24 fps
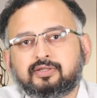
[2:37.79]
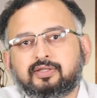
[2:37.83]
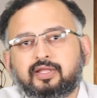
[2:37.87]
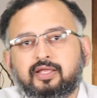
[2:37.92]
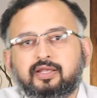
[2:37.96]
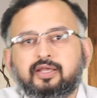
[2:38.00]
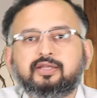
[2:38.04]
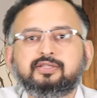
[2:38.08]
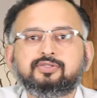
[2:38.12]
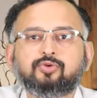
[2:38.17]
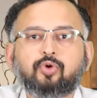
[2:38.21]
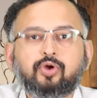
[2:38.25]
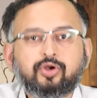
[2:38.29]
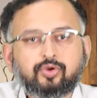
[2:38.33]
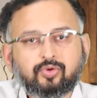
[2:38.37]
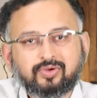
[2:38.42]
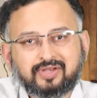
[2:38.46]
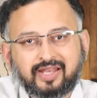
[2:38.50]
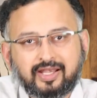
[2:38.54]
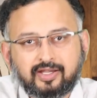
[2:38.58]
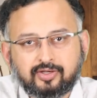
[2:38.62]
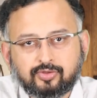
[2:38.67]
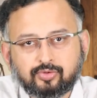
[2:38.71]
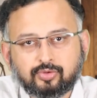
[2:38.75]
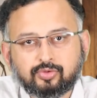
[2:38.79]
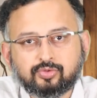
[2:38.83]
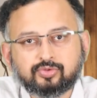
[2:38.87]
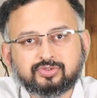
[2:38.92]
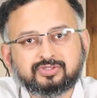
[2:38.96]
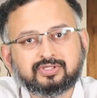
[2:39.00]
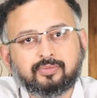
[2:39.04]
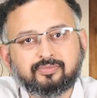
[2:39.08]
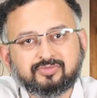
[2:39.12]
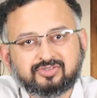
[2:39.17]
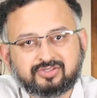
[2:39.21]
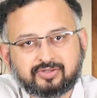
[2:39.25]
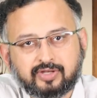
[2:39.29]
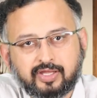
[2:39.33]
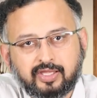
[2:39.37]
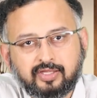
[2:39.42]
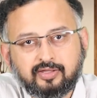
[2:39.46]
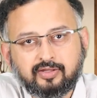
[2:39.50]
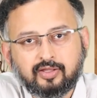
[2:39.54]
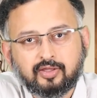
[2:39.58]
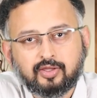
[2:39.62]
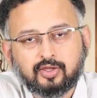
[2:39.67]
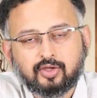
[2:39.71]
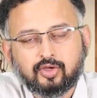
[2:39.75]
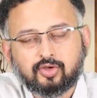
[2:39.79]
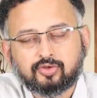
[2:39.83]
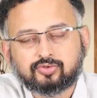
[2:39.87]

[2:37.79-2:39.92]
then it is going to tend to lose some strength.